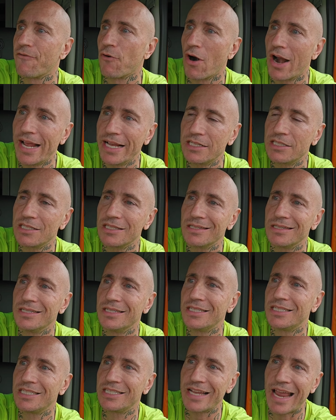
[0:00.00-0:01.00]
Frank's
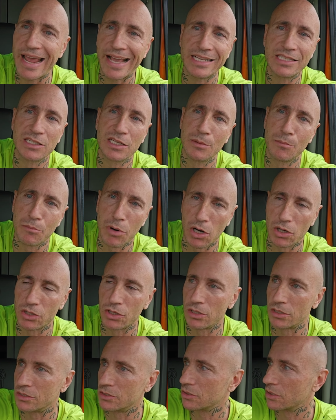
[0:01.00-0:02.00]
Steaks and
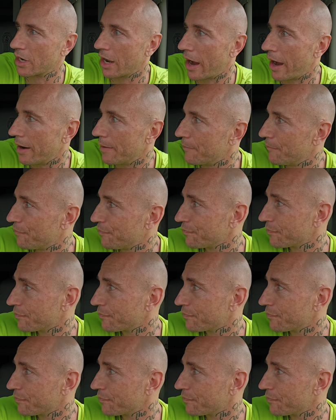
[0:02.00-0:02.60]
Burgers, okay?